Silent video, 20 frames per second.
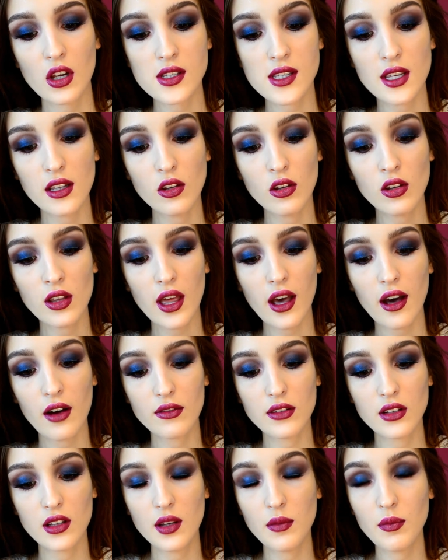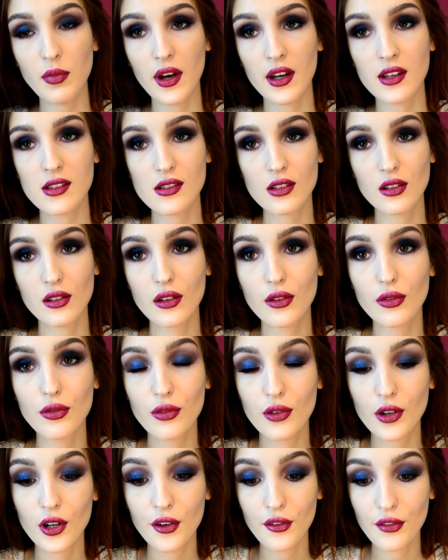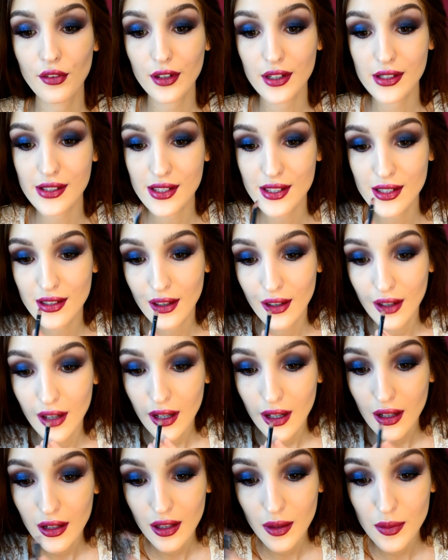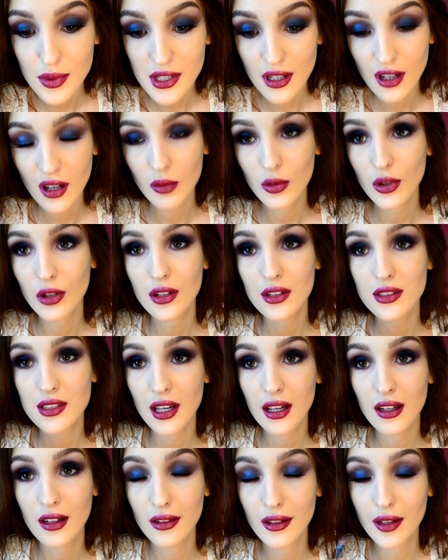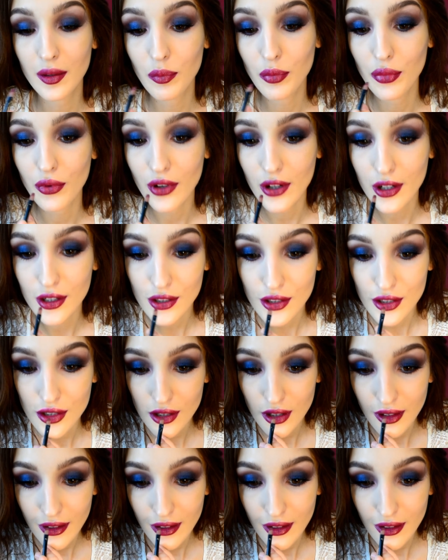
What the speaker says: I don't have a lip pencil for this lipstick, I'm gonna take a lip brush.